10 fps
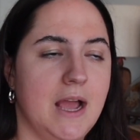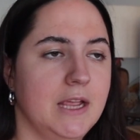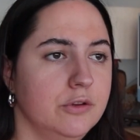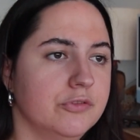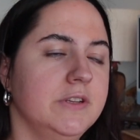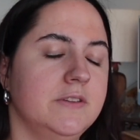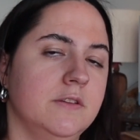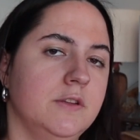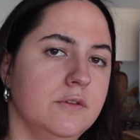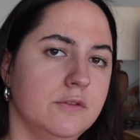I usually
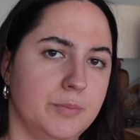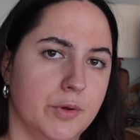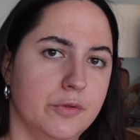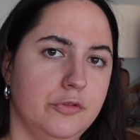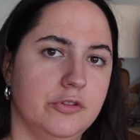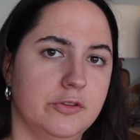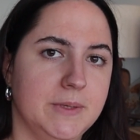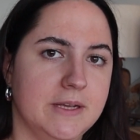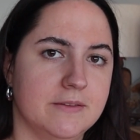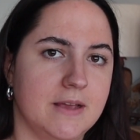tend to use both just
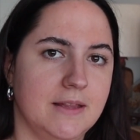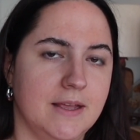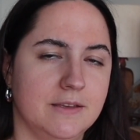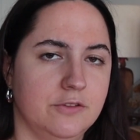because I like